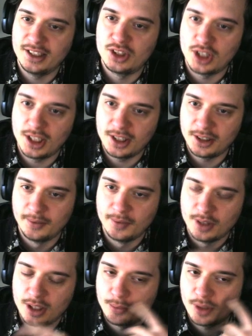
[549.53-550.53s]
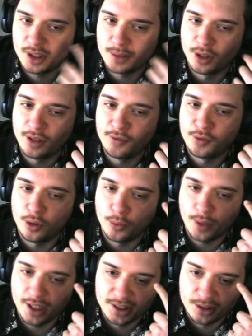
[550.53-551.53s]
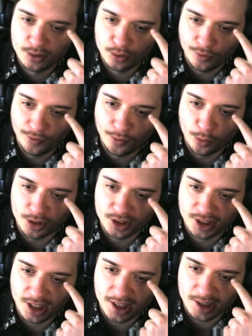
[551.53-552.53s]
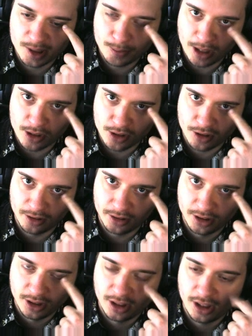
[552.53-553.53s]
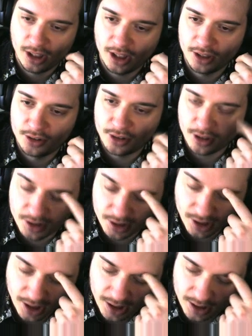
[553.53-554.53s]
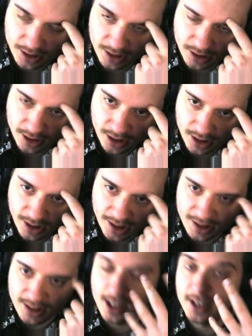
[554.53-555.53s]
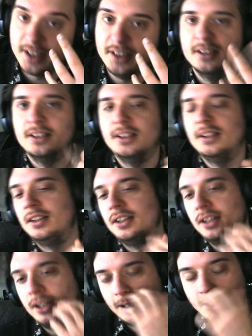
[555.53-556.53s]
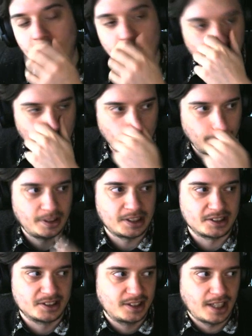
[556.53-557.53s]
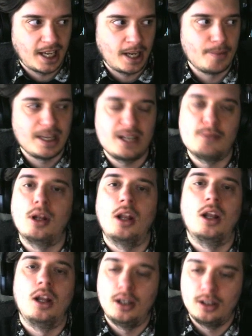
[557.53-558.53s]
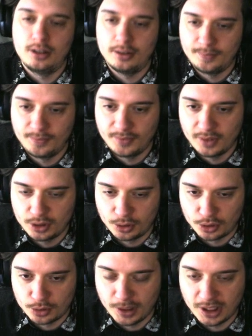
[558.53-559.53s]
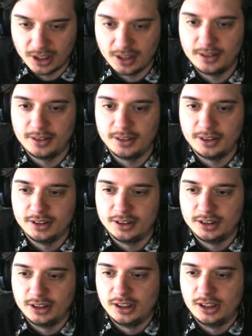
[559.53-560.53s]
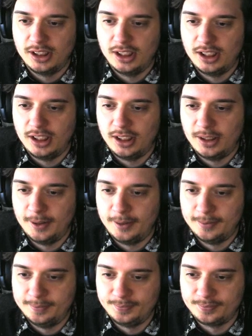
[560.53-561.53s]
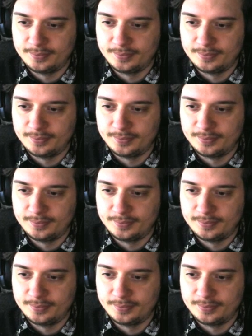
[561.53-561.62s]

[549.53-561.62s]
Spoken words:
shader, because I'm looking for a way to force a specular dot in the eye that's animatable, so to speak. And